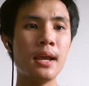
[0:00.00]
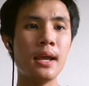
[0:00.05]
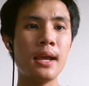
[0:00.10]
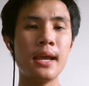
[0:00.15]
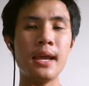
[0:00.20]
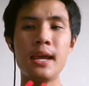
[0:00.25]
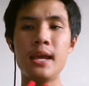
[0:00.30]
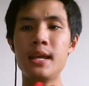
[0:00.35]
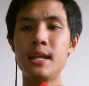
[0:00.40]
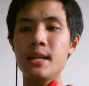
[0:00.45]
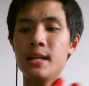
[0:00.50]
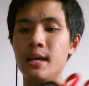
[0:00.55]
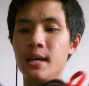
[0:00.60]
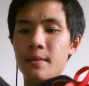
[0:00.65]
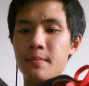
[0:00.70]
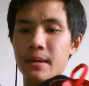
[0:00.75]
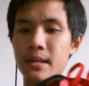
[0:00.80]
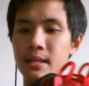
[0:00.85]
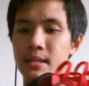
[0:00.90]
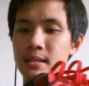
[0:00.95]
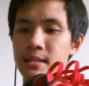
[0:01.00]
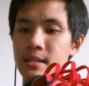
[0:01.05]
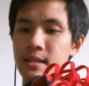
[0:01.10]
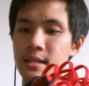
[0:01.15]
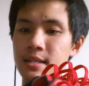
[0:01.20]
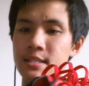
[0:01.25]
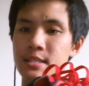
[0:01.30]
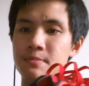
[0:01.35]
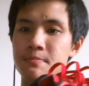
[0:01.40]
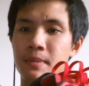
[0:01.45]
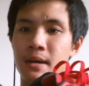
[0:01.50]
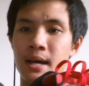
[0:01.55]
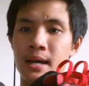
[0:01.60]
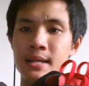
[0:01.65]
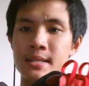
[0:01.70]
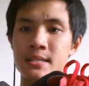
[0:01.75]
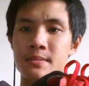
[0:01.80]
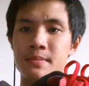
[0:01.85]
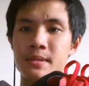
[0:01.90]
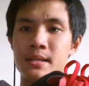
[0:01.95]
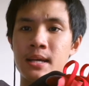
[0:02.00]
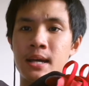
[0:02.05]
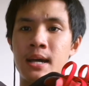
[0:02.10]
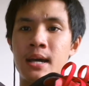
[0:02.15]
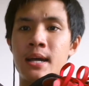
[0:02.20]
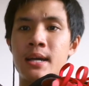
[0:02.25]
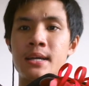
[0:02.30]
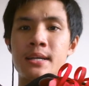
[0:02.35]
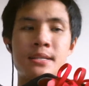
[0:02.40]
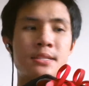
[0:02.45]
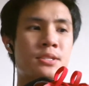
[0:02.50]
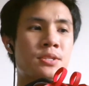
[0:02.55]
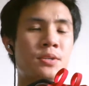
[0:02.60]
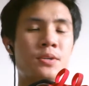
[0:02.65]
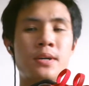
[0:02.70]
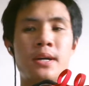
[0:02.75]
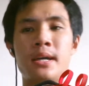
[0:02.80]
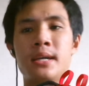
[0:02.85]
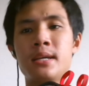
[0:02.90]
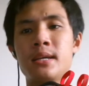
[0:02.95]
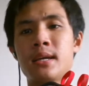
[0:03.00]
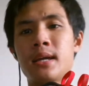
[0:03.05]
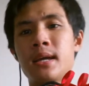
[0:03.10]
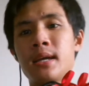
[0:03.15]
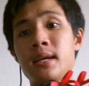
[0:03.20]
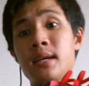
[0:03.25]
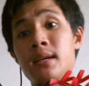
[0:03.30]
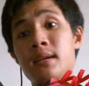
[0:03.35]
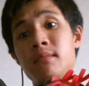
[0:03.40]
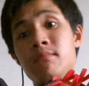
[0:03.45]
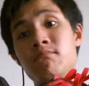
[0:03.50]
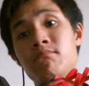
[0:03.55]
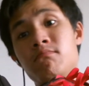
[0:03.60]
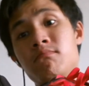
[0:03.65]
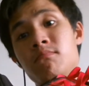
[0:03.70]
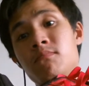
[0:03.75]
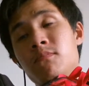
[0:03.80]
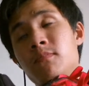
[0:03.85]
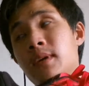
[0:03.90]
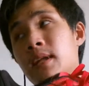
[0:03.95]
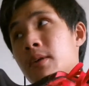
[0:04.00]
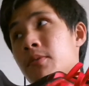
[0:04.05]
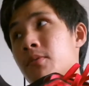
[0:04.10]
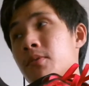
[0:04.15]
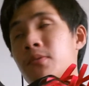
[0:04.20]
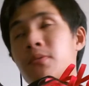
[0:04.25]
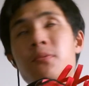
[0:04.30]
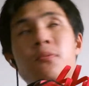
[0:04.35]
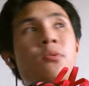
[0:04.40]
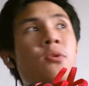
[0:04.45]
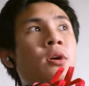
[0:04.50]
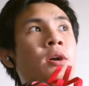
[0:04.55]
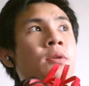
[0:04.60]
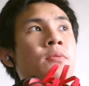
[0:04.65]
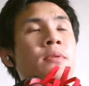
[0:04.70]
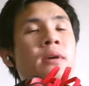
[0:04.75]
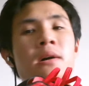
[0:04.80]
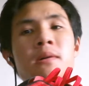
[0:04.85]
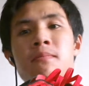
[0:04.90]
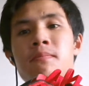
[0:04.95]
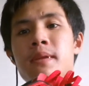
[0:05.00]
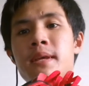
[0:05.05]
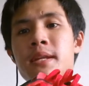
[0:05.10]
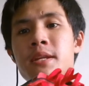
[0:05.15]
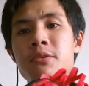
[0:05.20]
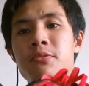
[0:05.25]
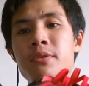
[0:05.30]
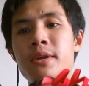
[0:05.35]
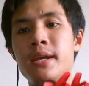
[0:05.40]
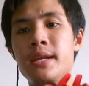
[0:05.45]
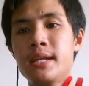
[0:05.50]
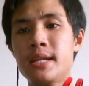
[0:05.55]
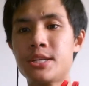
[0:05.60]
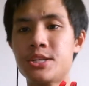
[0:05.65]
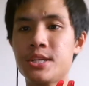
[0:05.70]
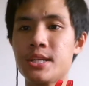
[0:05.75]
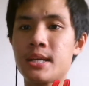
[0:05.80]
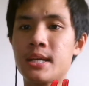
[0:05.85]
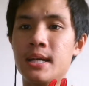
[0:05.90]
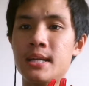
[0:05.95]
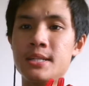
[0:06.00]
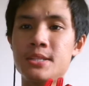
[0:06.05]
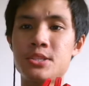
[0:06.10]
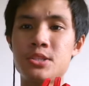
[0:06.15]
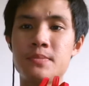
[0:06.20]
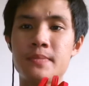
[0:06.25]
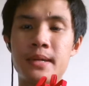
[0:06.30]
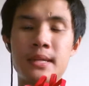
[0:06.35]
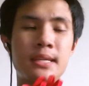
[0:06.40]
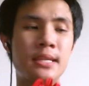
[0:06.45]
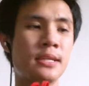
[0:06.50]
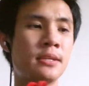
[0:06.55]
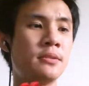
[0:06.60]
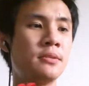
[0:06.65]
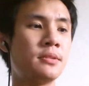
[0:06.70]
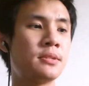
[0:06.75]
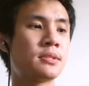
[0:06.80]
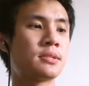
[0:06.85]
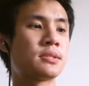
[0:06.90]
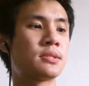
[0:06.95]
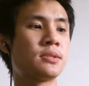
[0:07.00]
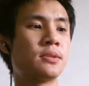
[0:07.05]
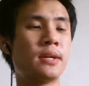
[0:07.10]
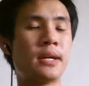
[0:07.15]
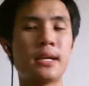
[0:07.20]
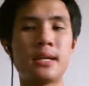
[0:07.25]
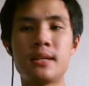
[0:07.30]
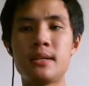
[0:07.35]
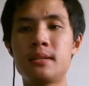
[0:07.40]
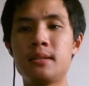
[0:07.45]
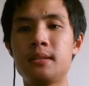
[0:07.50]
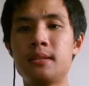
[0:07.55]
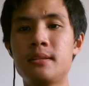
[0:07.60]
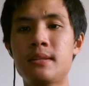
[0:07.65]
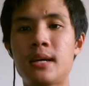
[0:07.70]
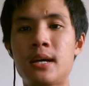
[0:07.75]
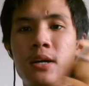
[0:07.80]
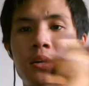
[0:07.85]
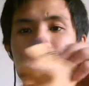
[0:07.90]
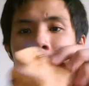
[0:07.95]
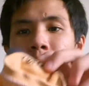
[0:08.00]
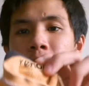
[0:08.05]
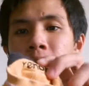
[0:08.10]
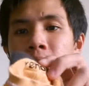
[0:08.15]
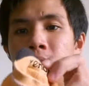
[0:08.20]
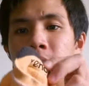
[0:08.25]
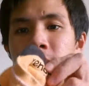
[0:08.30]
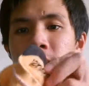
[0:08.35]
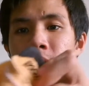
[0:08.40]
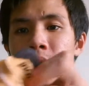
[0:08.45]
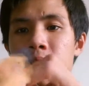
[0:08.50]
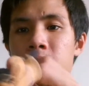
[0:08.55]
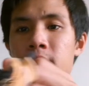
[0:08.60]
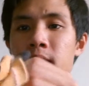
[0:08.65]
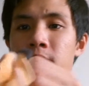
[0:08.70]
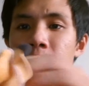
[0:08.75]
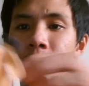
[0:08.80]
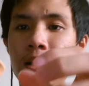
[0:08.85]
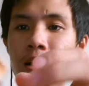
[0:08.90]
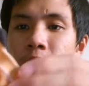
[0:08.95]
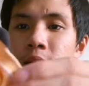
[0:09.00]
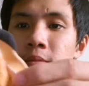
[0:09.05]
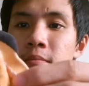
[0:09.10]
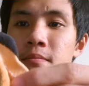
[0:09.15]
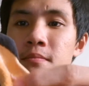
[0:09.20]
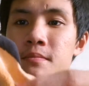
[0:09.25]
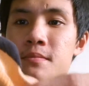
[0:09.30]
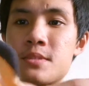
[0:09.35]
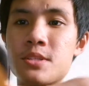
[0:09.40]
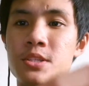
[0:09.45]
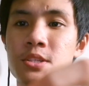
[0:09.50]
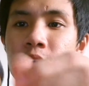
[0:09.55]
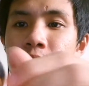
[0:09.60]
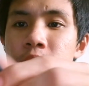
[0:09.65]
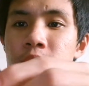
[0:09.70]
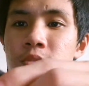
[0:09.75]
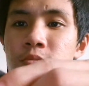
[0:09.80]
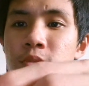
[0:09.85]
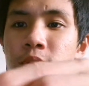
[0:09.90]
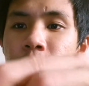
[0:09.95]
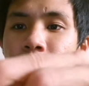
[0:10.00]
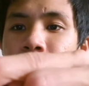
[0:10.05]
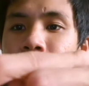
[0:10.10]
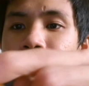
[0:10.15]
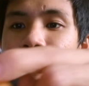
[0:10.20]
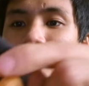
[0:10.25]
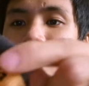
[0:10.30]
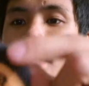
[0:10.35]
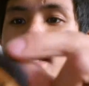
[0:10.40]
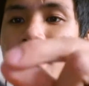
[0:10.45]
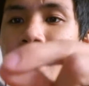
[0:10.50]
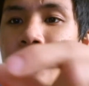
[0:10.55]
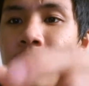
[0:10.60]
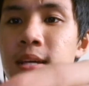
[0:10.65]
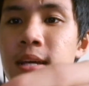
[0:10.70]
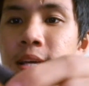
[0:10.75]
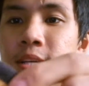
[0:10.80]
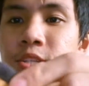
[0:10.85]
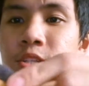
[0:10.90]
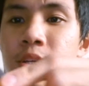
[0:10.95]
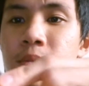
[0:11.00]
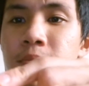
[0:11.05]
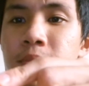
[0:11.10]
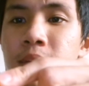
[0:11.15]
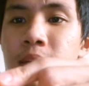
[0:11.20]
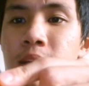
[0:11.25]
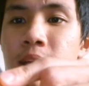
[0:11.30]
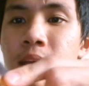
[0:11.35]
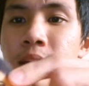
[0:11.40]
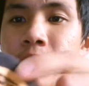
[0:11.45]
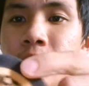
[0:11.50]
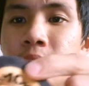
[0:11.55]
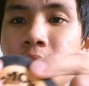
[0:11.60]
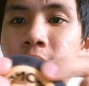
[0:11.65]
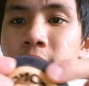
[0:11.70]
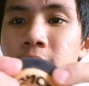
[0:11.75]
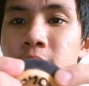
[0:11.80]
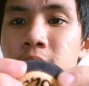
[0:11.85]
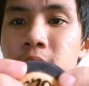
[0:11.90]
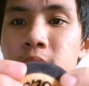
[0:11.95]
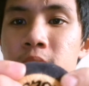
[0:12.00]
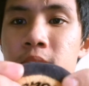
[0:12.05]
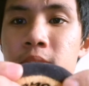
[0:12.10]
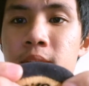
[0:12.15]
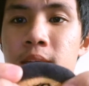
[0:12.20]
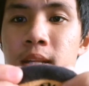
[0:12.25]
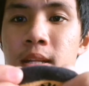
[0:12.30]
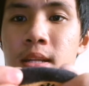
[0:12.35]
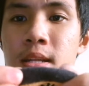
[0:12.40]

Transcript: And but this part is a bit high, so when I wore it while playing in the rain, it actually cut into my heel. So I now wear socks with this extra bit at the heel, so that